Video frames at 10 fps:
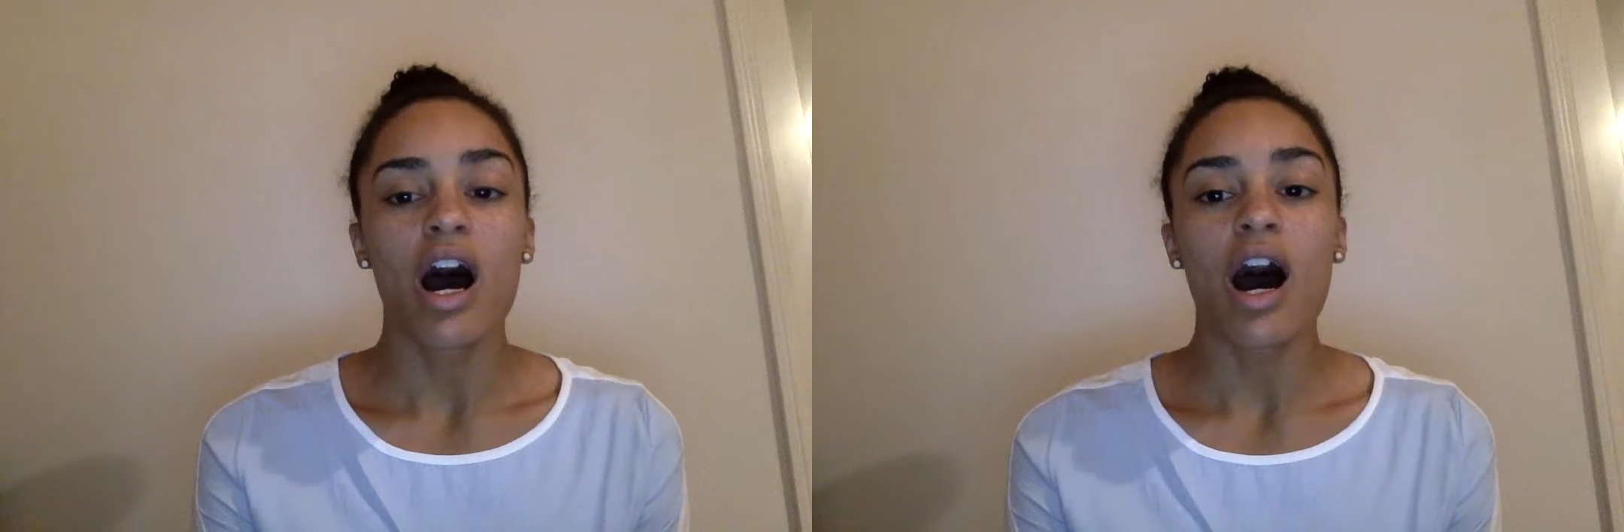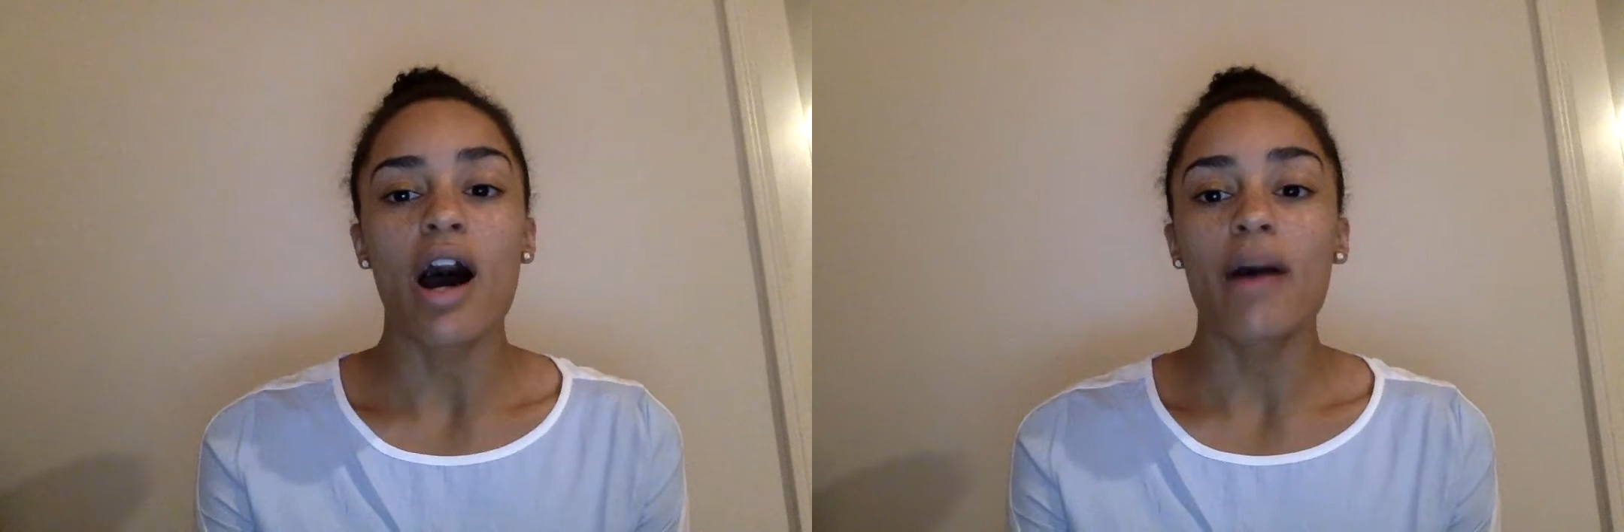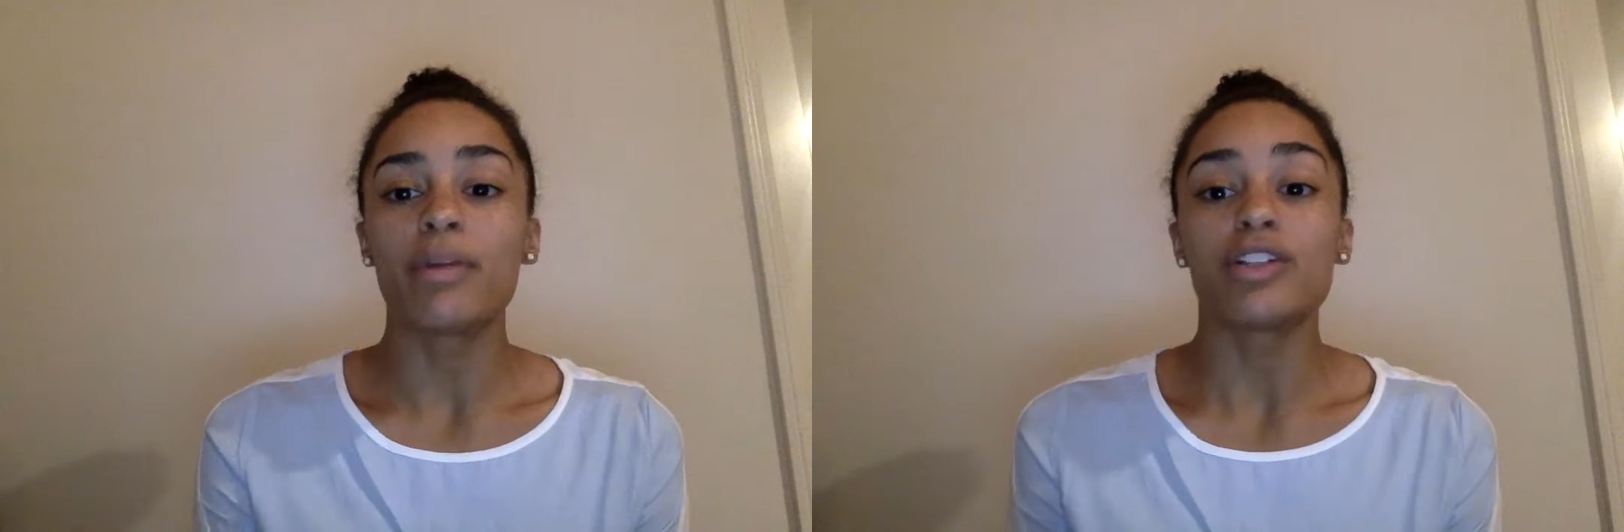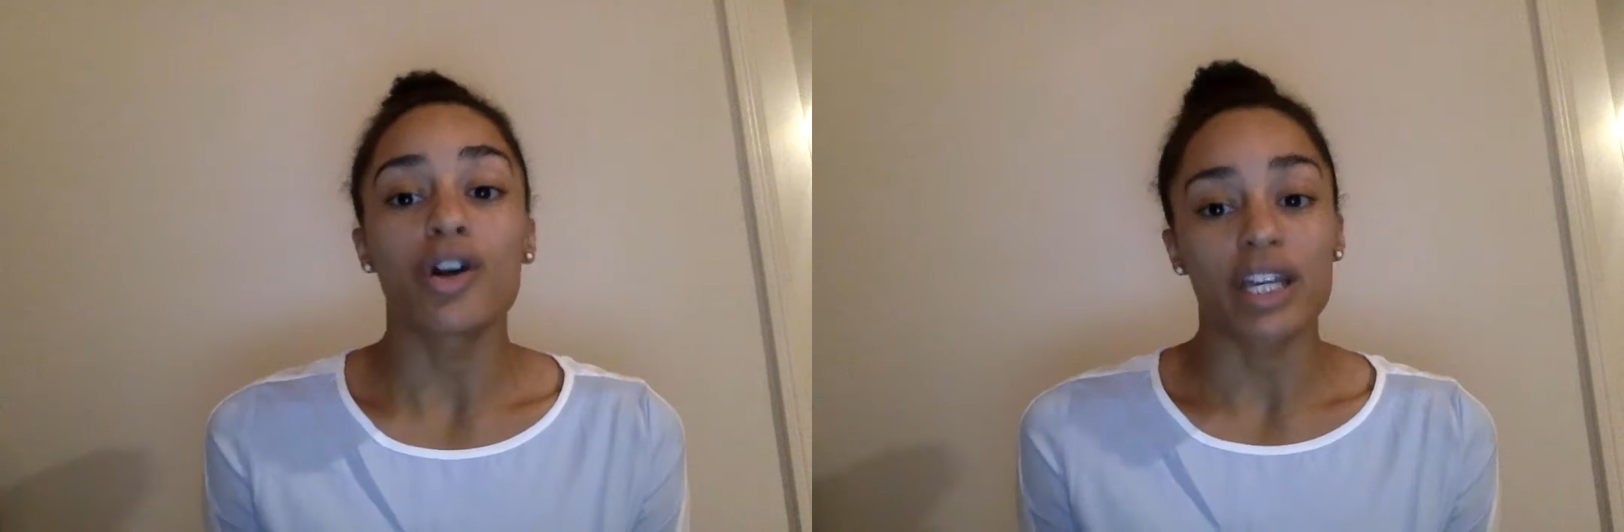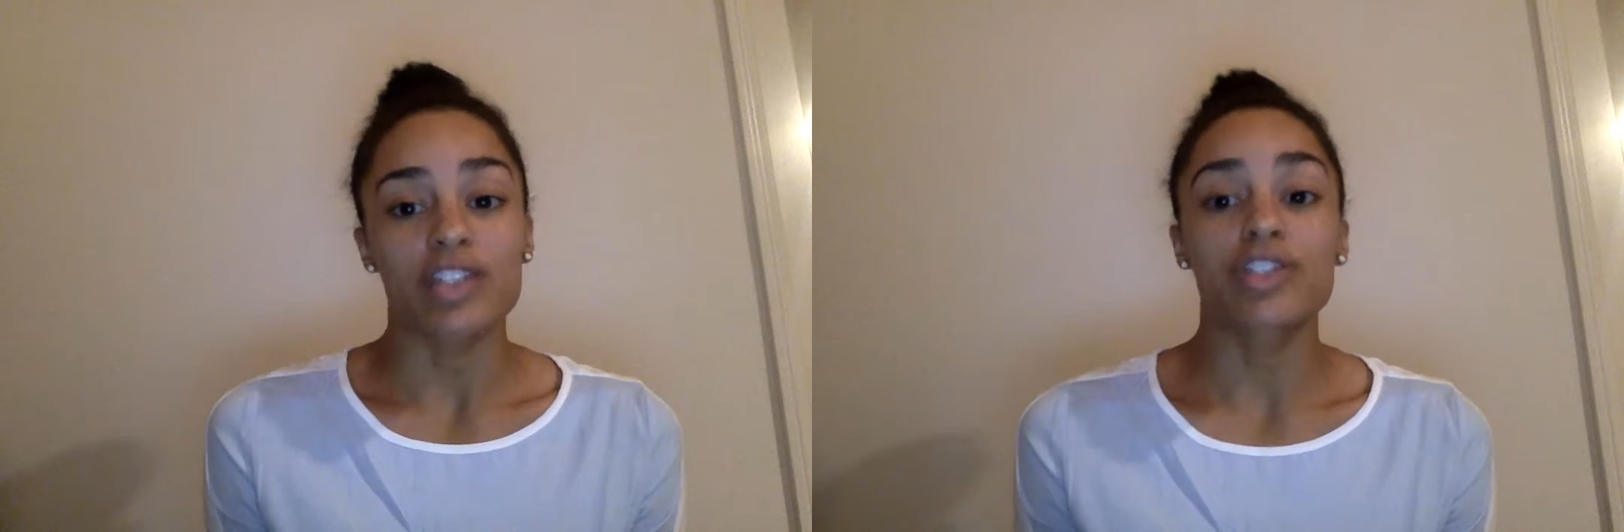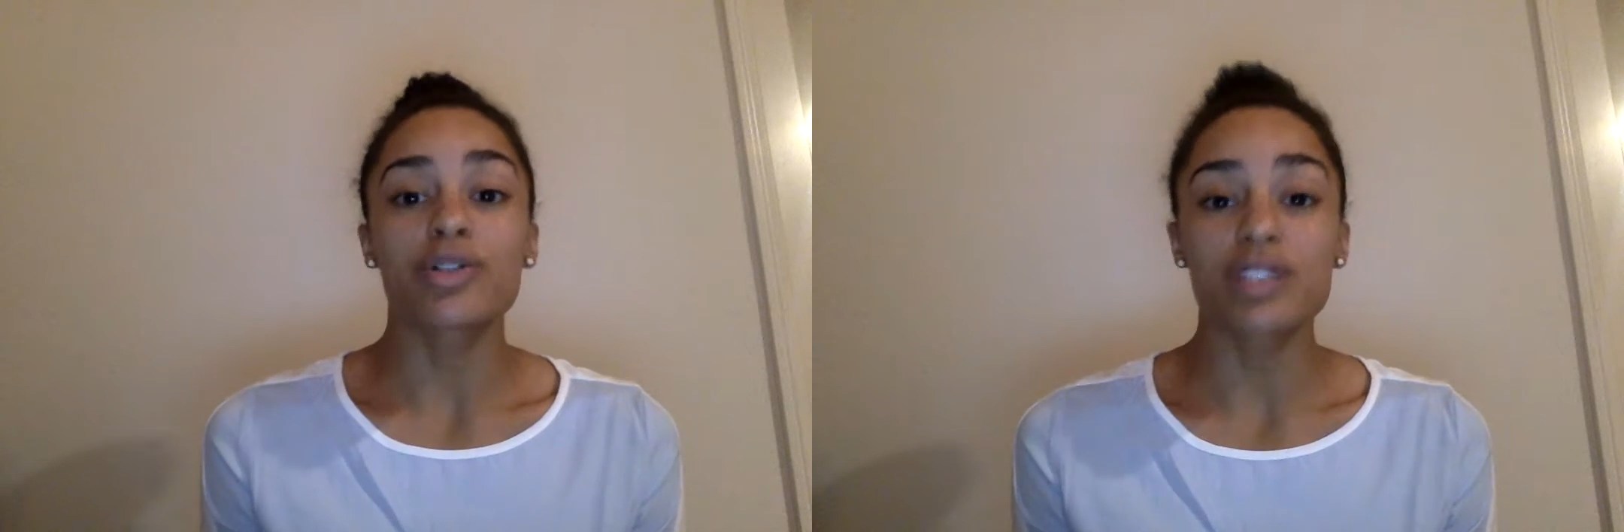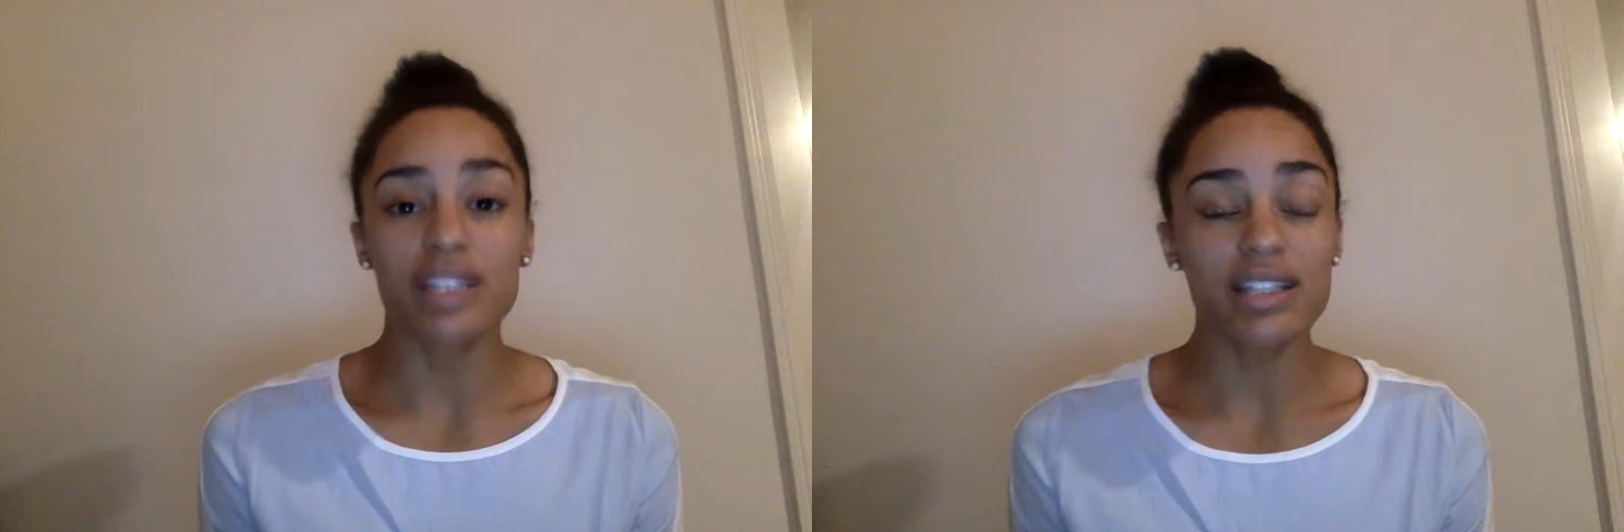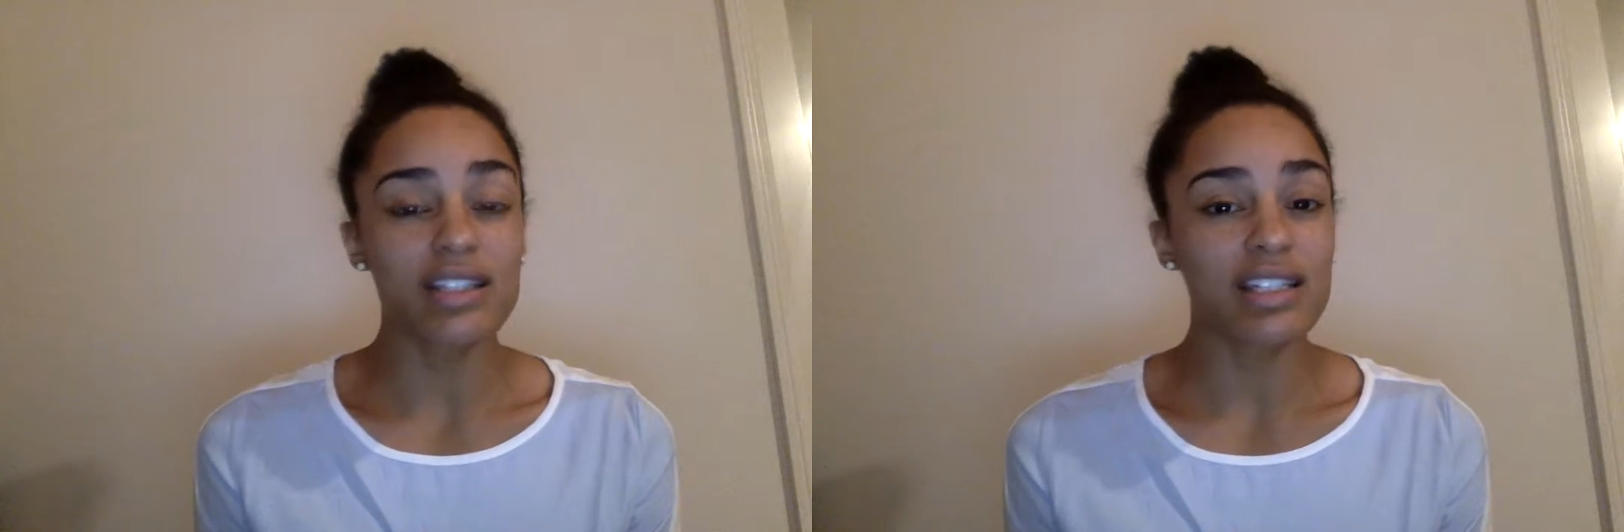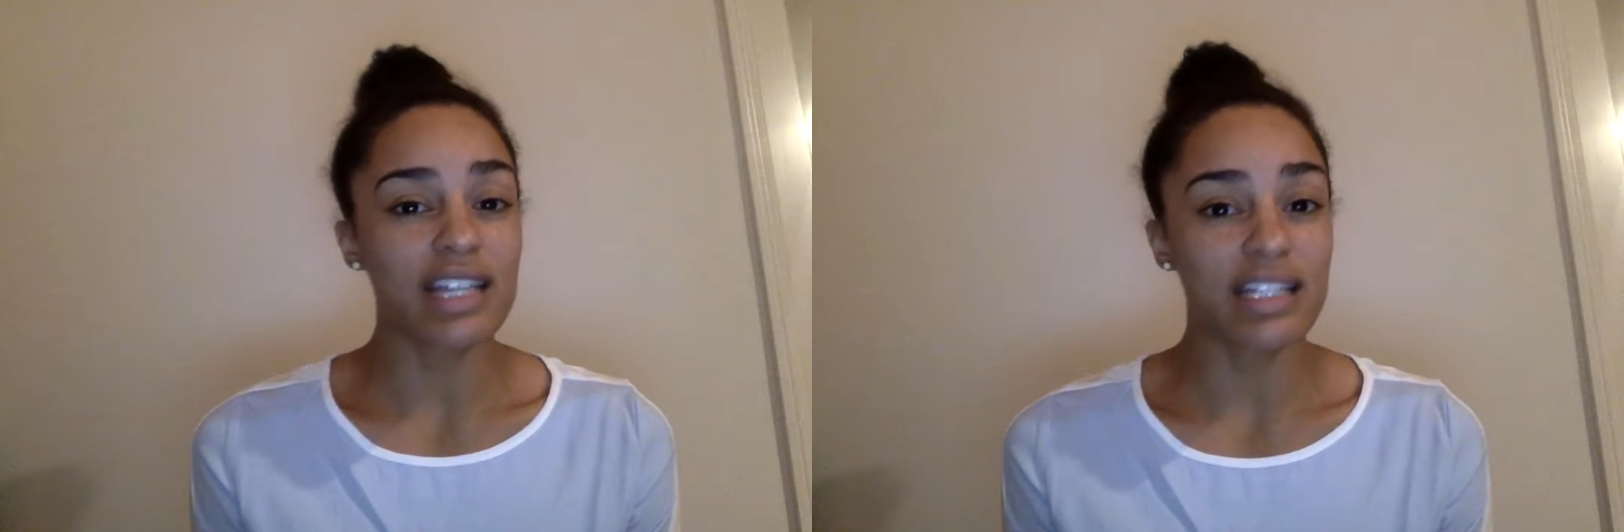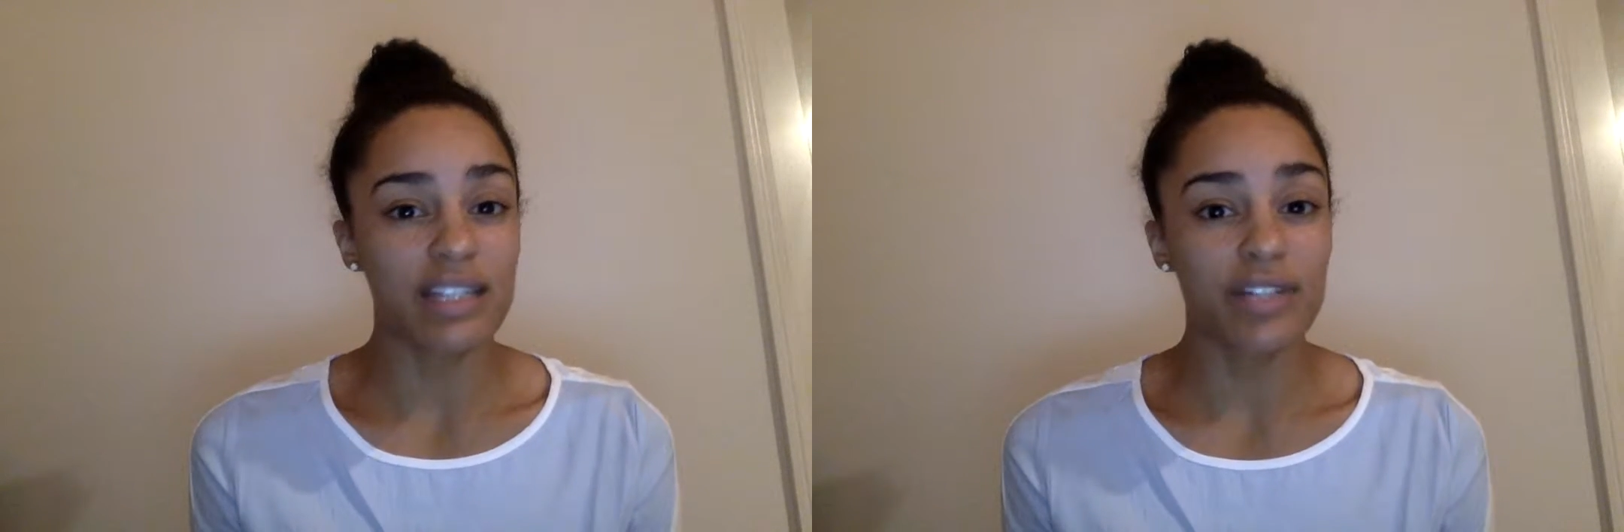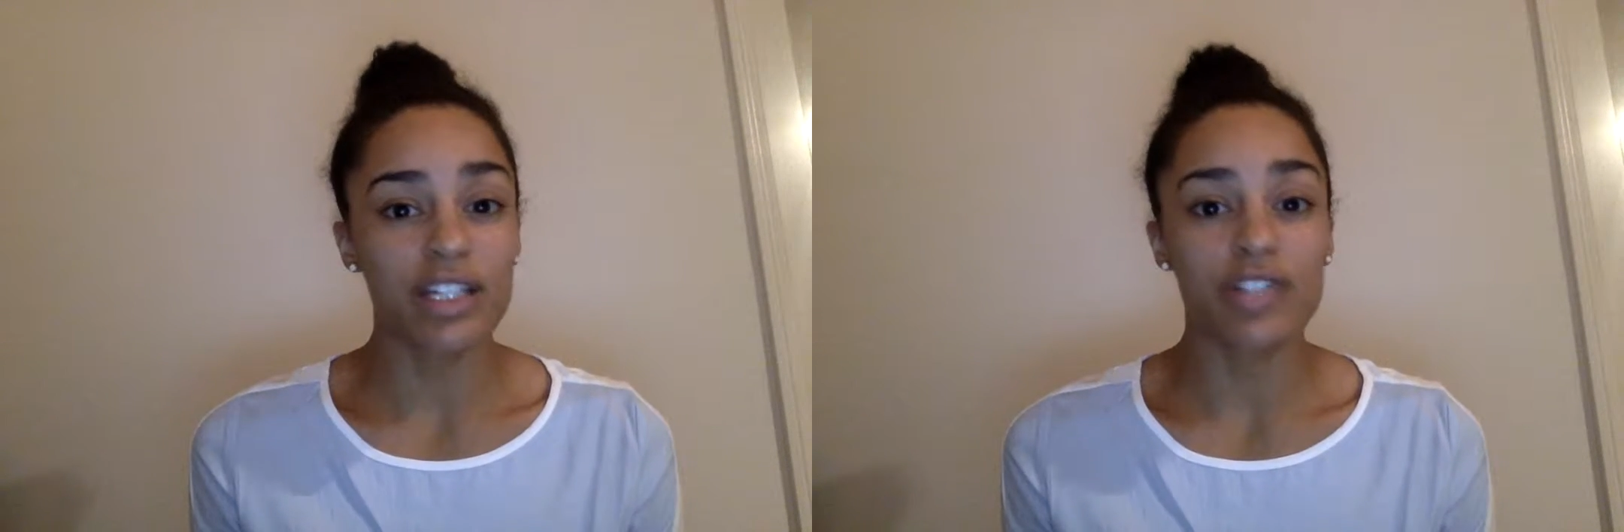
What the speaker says: Okay, so since this activity